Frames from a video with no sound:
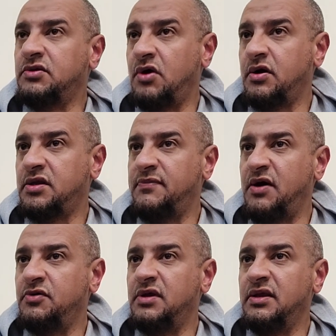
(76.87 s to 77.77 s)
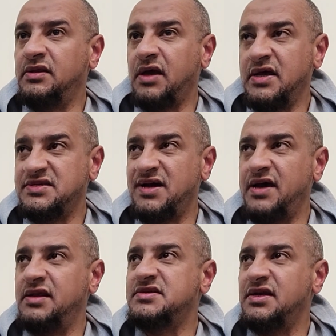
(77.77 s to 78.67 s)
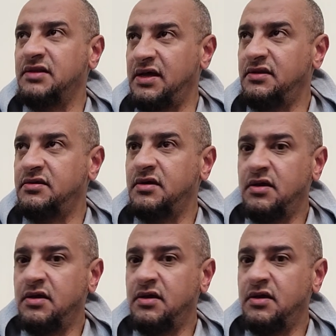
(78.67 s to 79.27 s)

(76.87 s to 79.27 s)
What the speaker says: talked about His guidance and light,